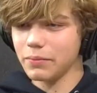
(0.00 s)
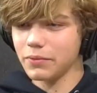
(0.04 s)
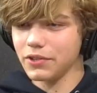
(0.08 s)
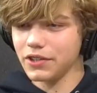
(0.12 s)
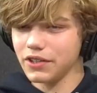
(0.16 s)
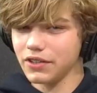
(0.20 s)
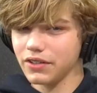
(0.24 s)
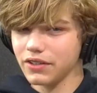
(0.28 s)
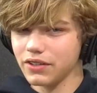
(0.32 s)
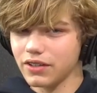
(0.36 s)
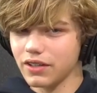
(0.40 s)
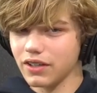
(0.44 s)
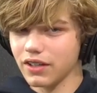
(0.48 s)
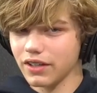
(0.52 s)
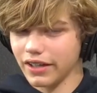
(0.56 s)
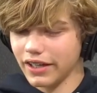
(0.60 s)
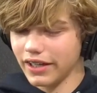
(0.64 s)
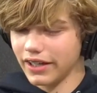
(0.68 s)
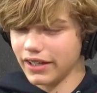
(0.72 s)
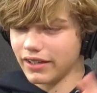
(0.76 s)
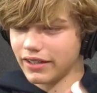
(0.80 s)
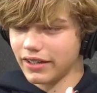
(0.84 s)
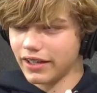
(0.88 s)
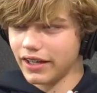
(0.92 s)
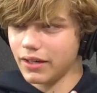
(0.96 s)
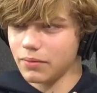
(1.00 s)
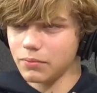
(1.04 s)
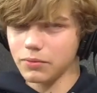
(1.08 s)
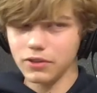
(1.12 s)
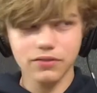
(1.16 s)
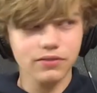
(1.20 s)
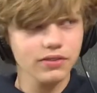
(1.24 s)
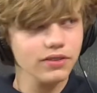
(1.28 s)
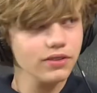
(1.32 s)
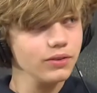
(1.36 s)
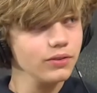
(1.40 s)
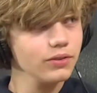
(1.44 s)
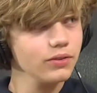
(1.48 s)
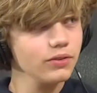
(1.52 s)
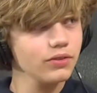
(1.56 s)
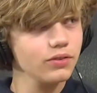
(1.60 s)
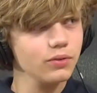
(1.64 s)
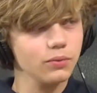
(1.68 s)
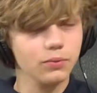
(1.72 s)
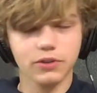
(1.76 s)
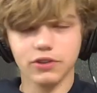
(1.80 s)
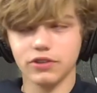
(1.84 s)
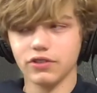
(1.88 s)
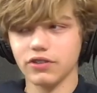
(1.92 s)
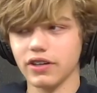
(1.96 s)
to like camera views,
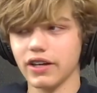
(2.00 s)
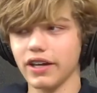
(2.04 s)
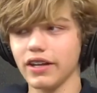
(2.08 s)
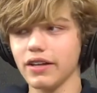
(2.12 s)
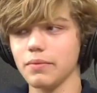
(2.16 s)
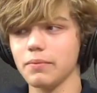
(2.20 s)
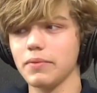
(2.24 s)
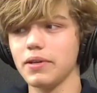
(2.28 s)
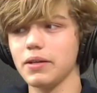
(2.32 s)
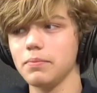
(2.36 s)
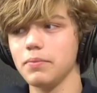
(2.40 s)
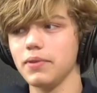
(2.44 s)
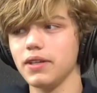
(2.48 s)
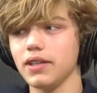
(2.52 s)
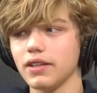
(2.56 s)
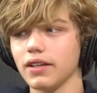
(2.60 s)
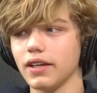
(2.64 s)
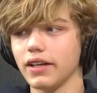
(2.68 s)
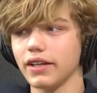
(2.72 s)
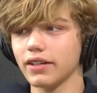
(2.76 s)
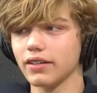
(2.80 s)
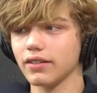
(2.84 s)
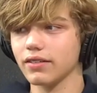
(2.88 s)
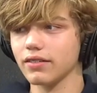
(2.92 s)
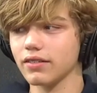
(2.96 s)
which kind of made me like